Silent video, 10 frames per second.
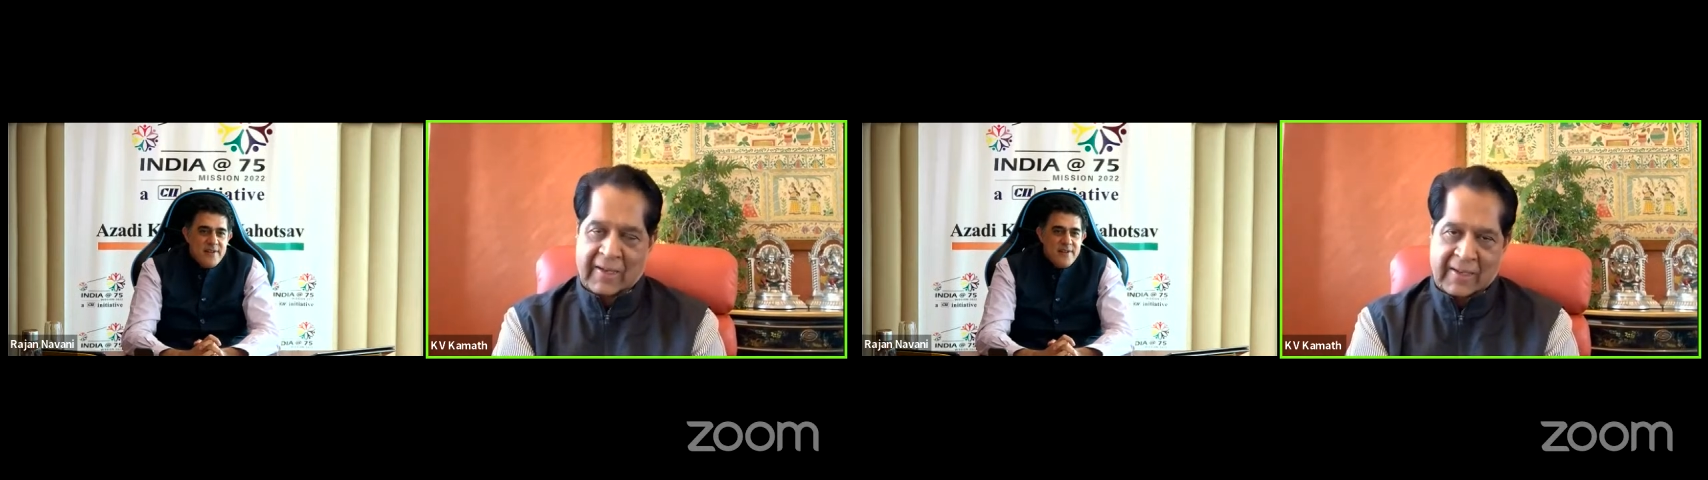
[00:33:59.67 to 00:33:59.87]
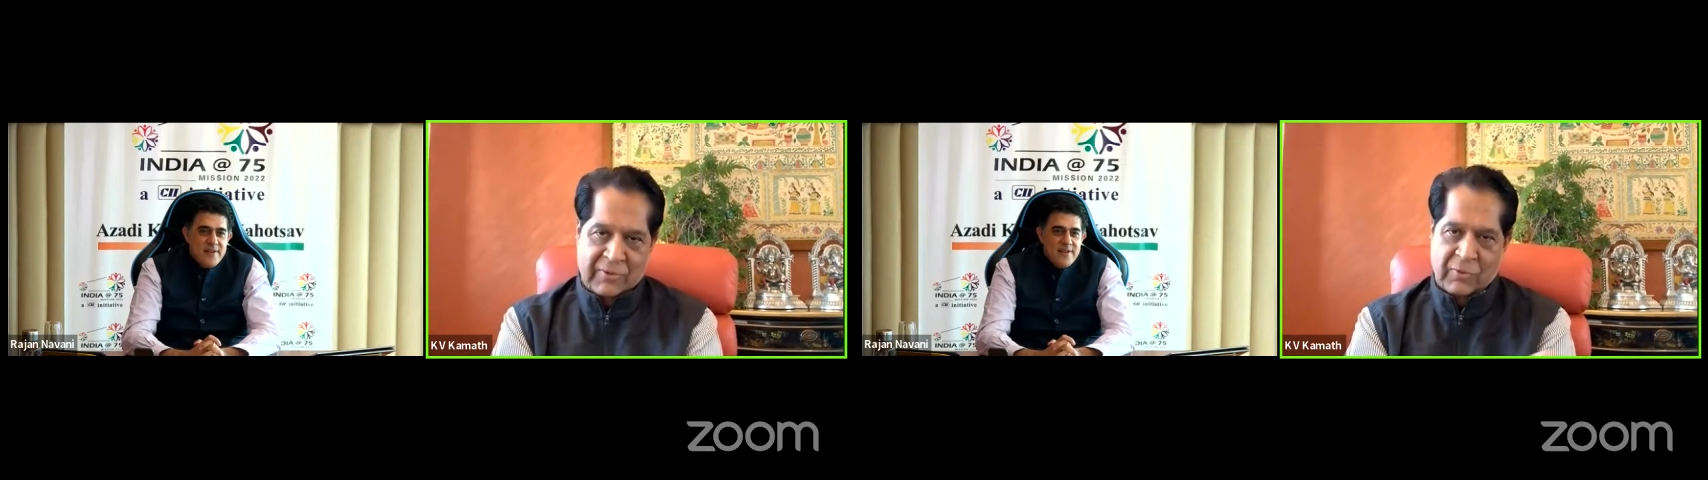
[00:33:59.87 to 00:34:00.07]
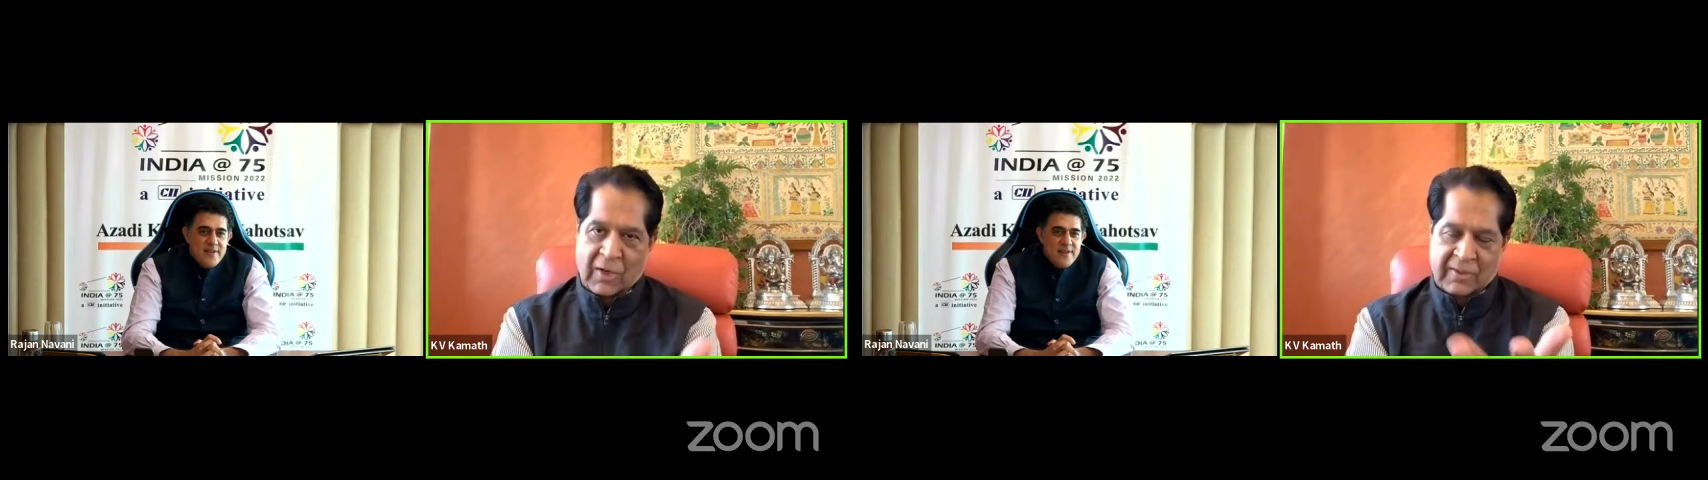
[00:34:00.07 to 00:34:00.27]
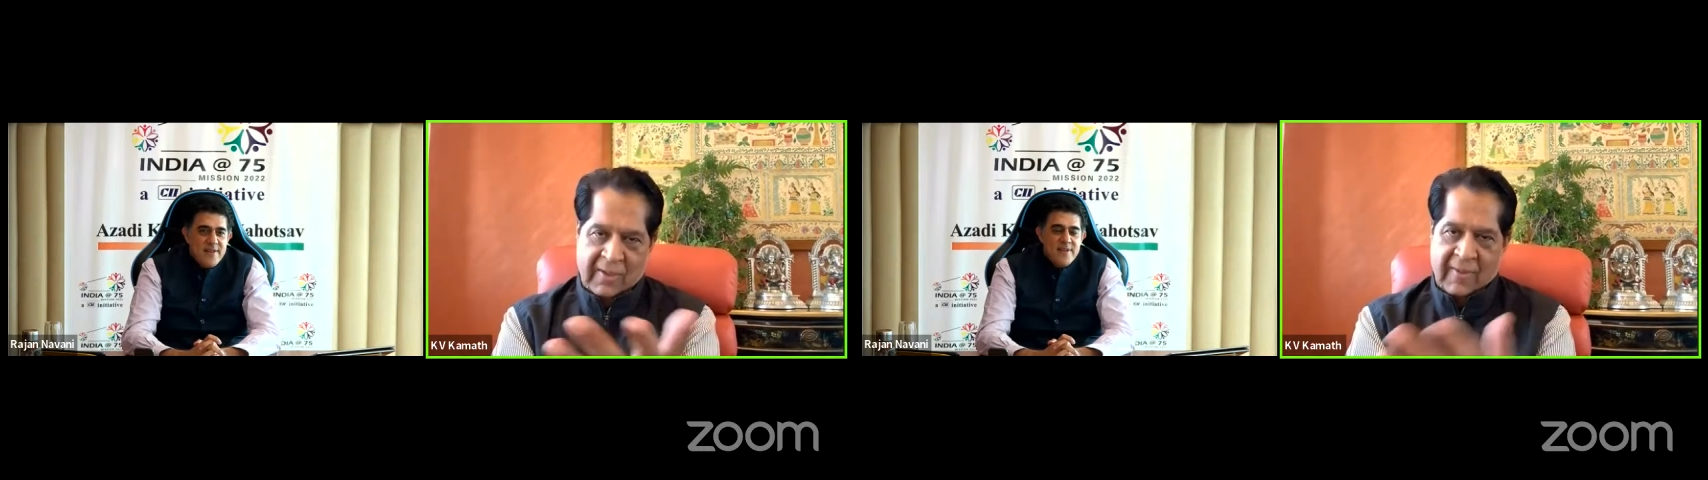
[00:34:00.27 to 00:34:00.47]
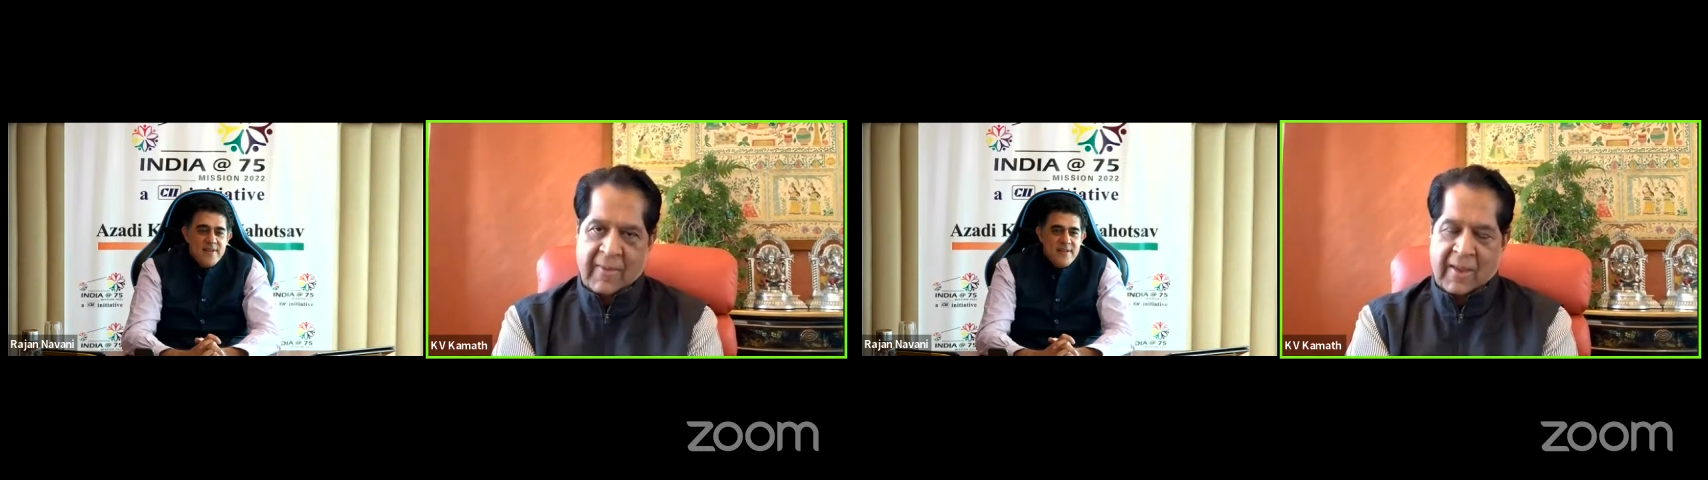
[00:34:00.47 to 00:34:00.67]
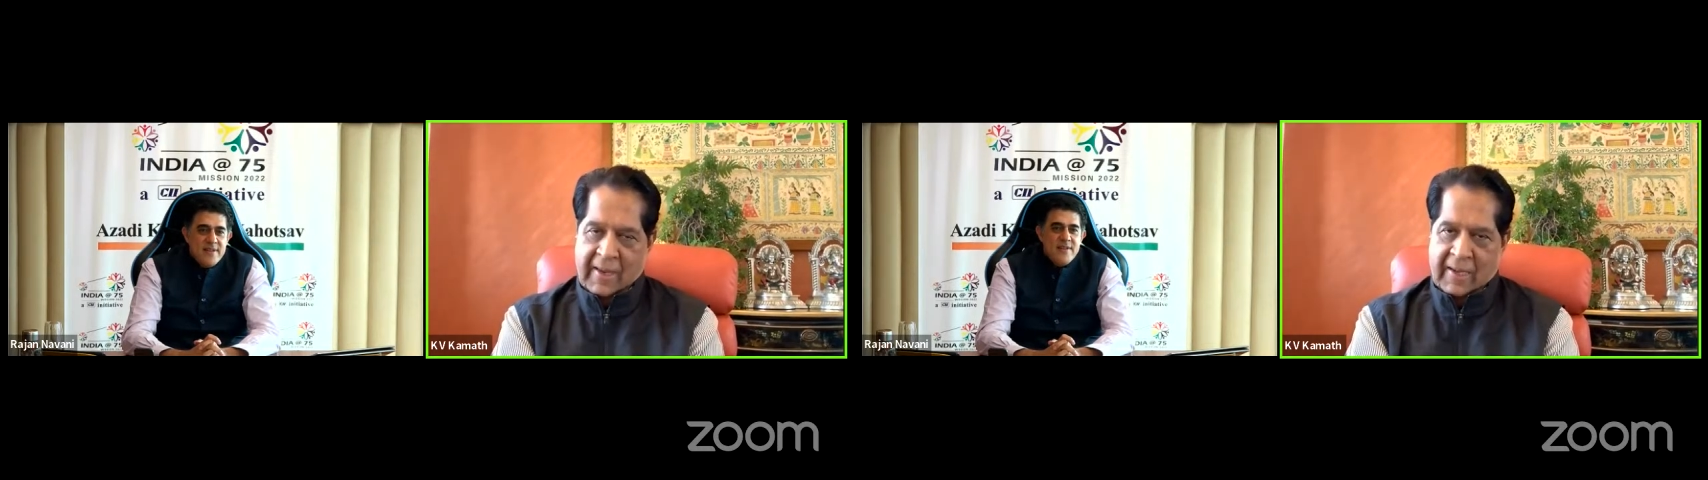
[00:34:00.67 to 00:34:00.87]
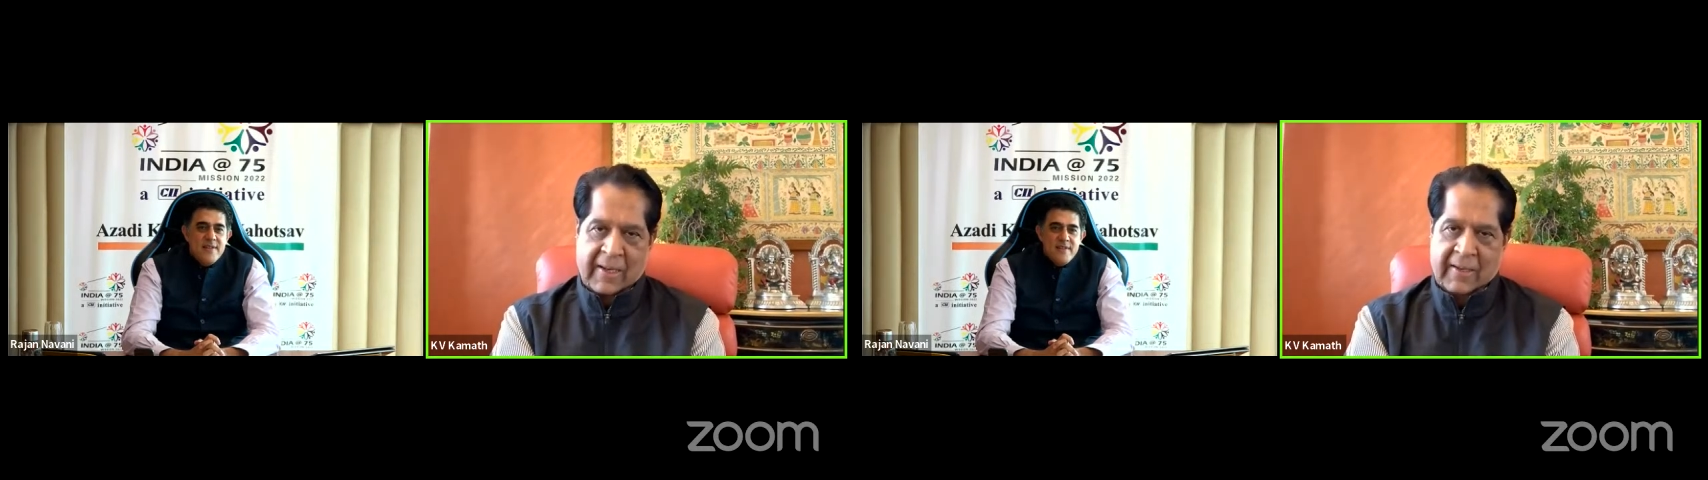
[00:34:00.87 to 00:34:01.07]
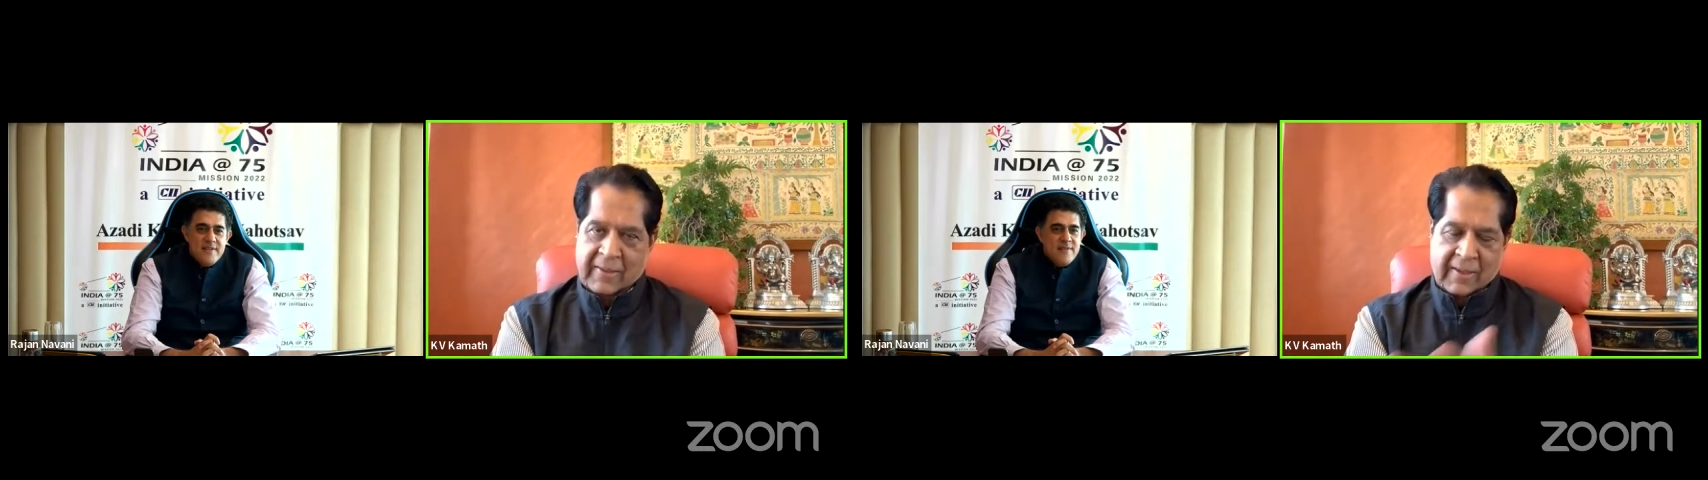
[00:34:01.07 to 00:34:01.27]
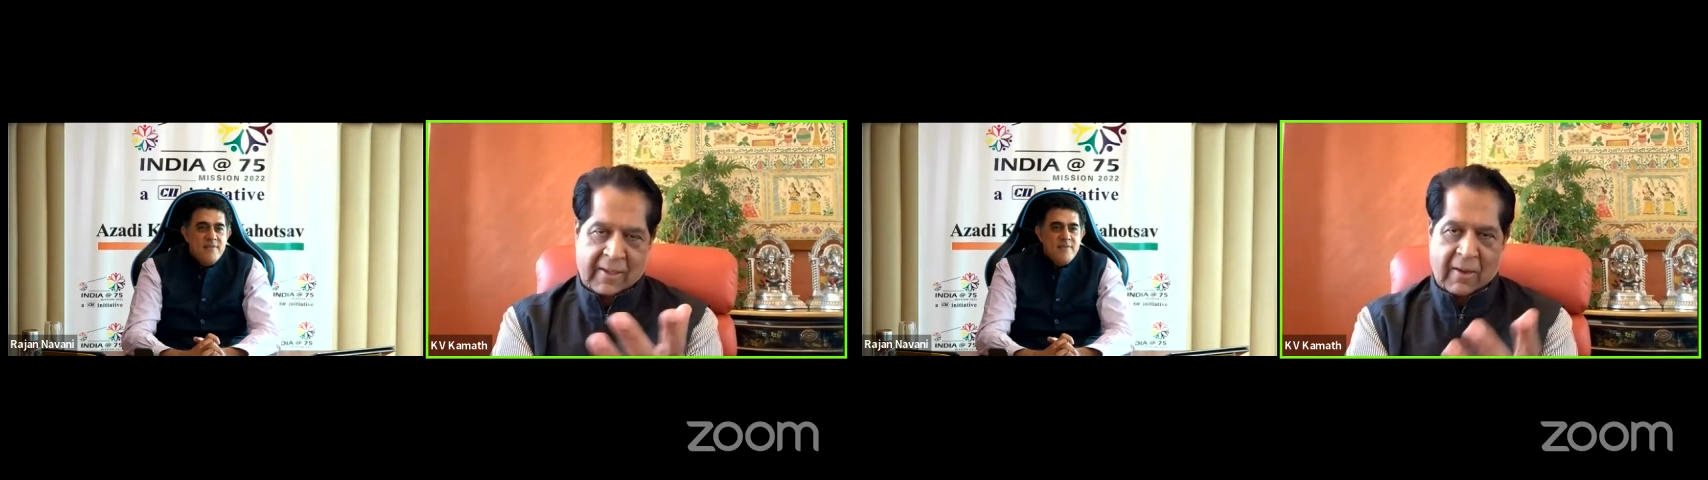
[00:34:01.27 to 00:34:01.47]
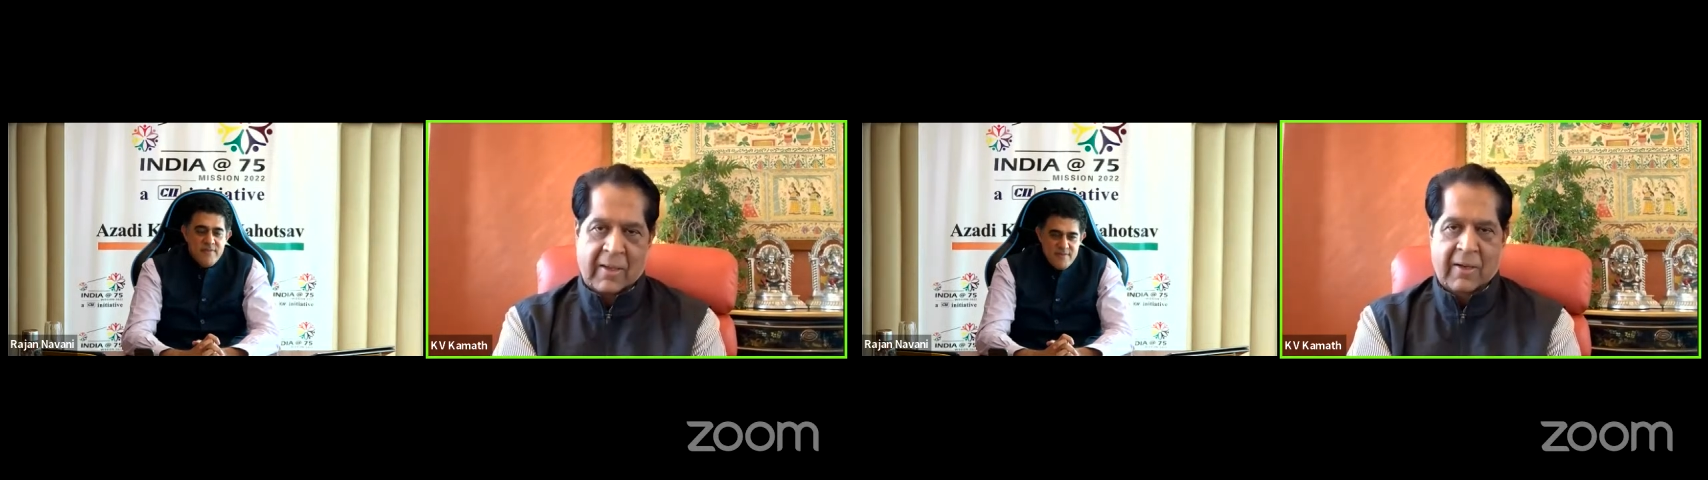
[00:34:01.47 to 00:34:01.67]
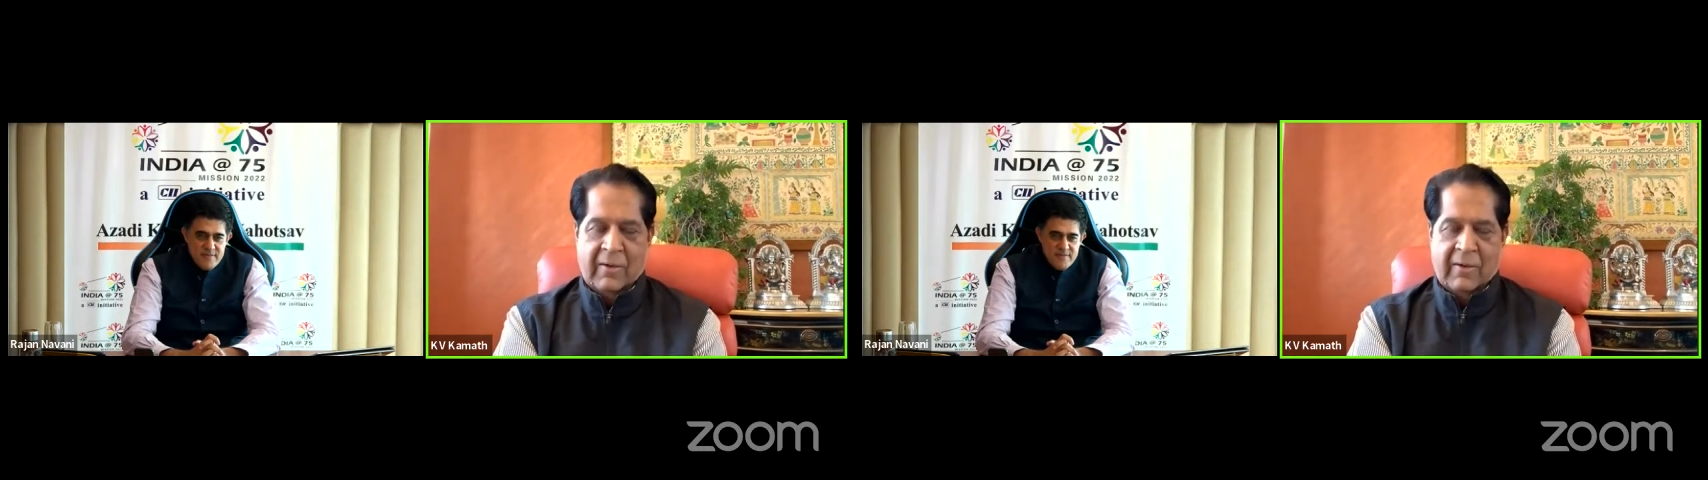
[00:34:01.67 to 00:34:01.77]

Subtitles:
and that's what again the governor